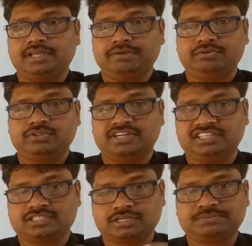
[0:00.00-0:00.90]
I will give you in the
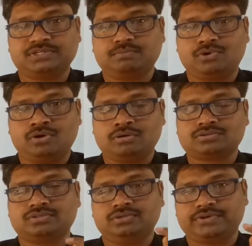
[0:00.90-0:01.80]
description
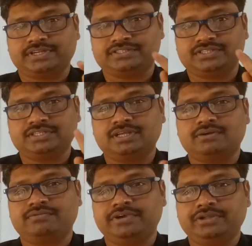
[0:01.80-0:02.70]
box. You can see
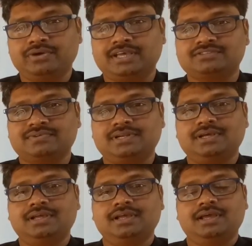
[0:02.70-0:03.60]
that video as well
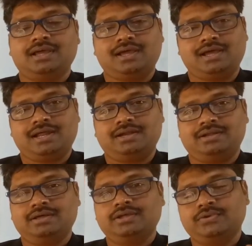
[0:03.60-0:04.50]

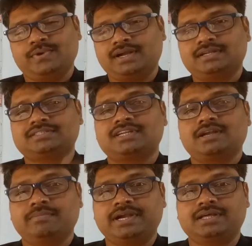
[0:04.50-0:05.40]
and you will
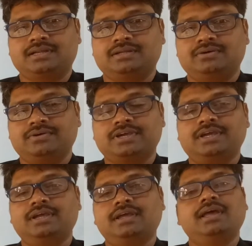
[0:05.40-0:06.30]
understand better.
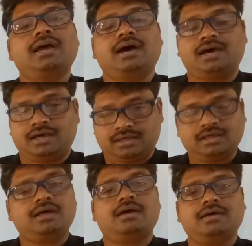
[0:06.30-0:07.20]
Okay,
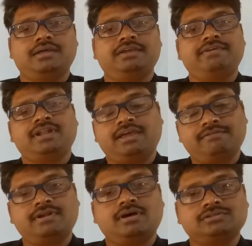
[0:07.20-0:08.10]
uh, even I
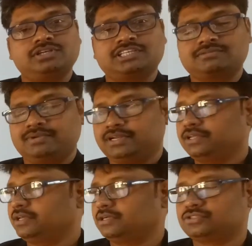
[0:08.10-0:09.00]
will also explain
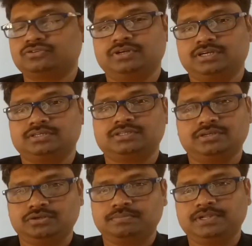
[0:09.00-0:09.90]
here, students.
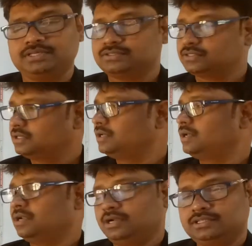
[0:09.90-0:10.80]
You please
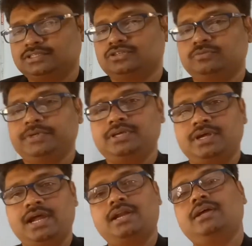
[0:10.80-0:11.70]
listen to me,
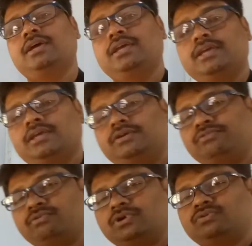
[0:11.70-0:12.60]
and if
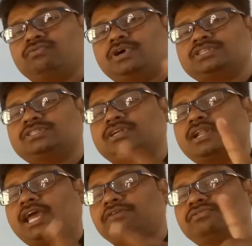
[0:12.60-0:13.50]
you want to watch that
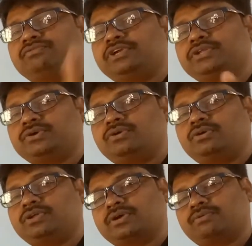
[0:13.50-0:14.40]
live
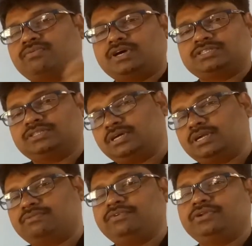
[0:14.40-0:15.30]
video you can watch
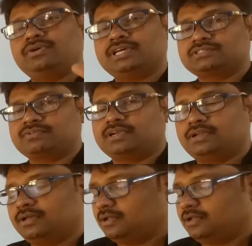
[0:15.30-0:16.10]
that video as well.